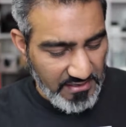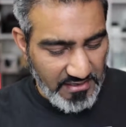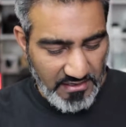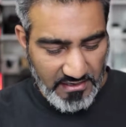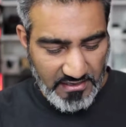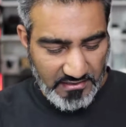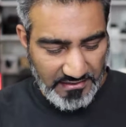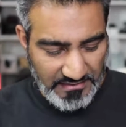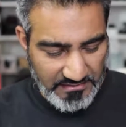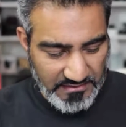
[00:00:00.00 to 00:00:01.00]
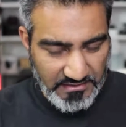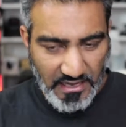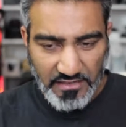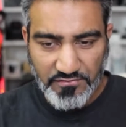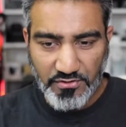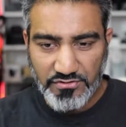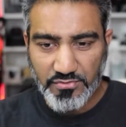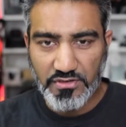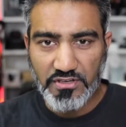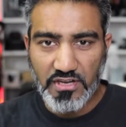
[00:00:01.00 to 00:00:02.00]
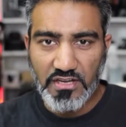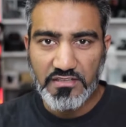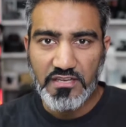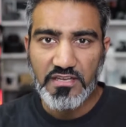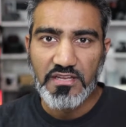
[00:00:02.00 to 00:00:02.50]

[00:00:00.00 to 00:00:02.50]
the headphones were good